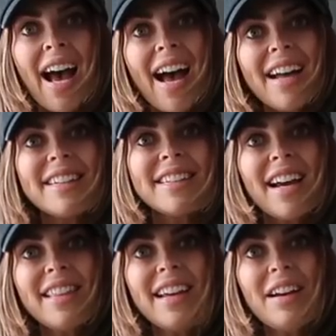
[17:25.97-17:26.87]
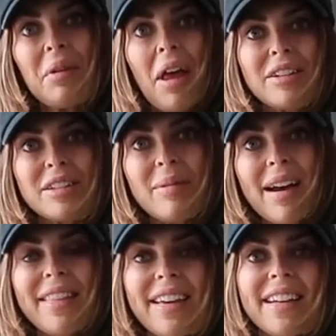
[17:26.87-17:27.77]
And I think I'm gonna actually
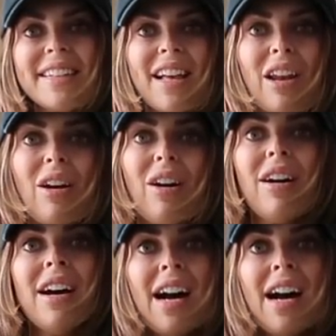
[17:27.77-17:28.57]
wear this a lot.